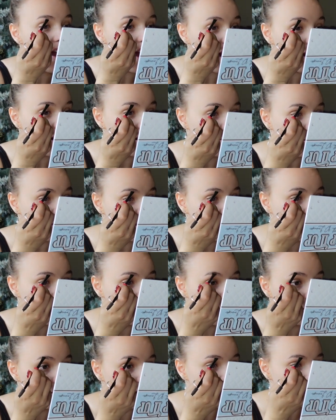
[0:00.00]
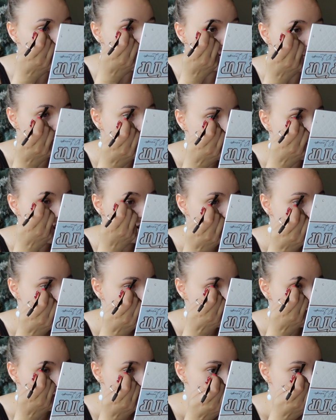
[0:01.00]
And I'm just gonna put in some extra
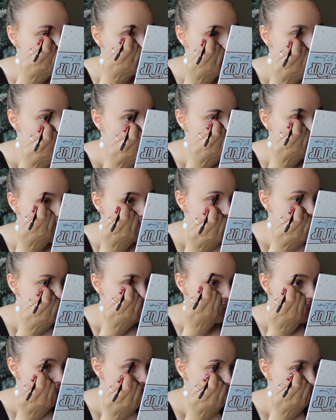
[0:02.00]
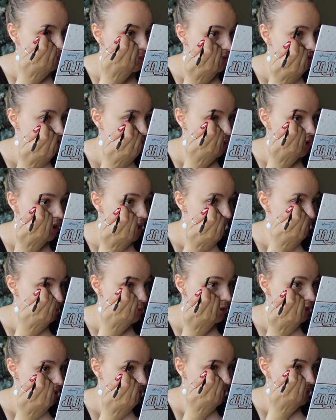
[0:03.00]
little brow hairs here before I
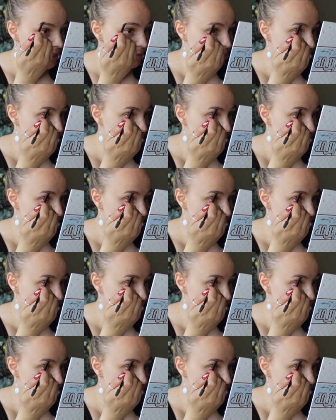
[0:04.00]
put the